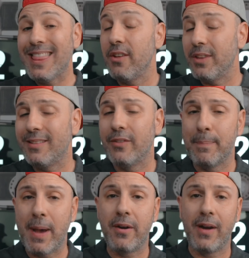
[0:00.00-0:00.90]
thought they sounded
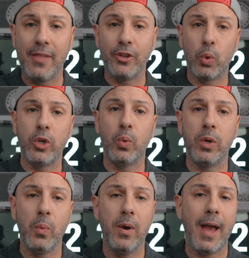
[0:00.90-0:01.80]
better on the
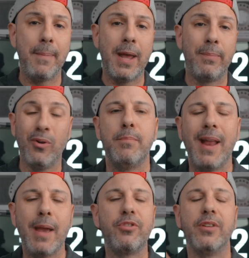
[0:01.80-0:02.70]
2021 iPad Pro, but
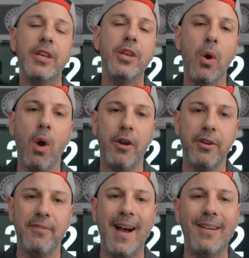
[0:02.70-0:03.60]
I am certainly no
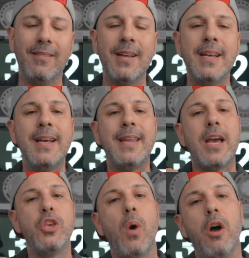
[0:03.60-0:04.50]
audiophile. Now
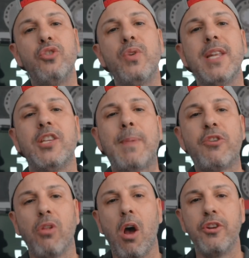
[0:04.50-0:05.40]
you also get
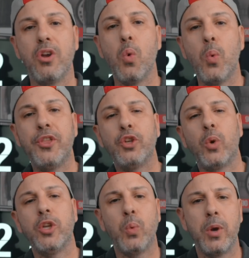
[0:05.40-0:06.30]
spatial audio with the
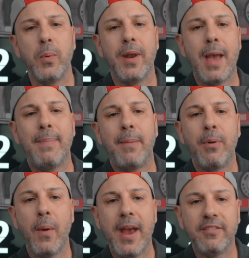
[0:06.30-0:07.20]
2021 iPad
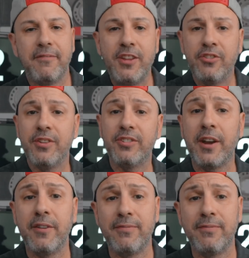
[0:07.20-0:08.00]
Pro as a feature that's carried